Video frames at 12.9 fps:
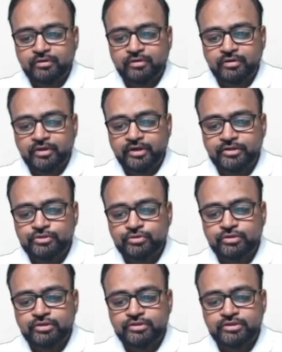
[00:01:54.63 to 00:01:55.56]
right?
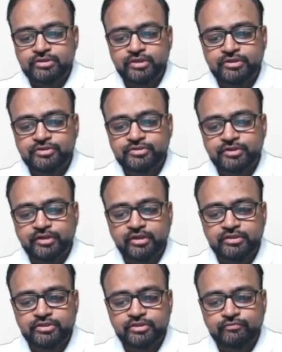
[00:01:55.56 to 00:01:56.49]
So this is a history
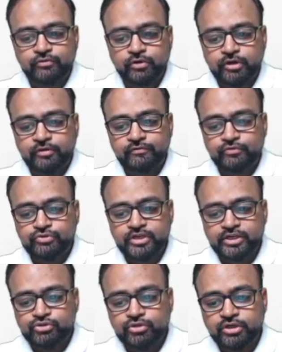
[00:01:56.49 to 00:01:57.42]
clincher for diffuse
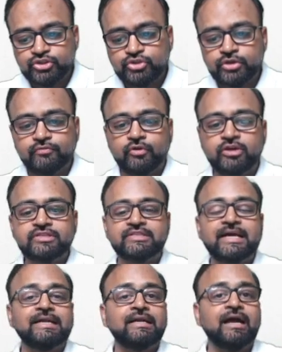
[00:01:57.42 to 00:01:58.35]
axonal injury. What is
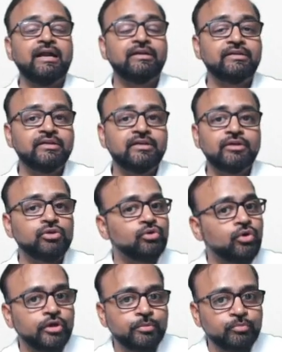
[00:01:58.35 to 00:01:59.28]
that? Altered or
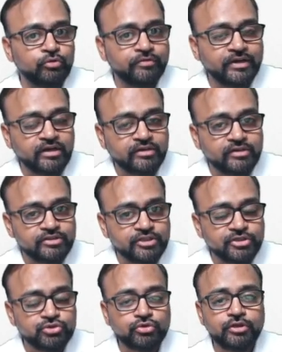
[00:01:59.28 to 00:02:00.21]
non-improving altered
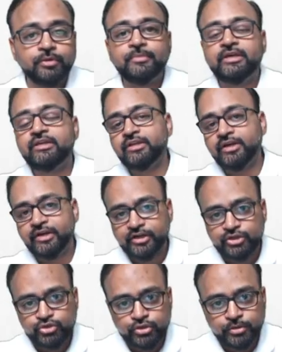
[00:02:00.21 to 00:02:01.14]
sensorium in a
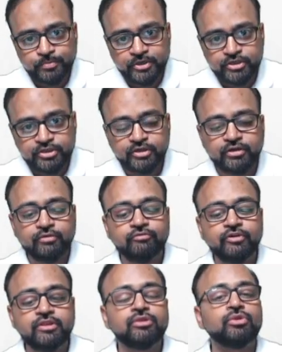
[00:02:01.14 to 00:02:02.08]
head injury patient
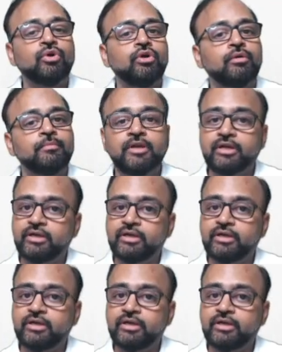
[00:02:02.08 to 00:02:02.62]
with normal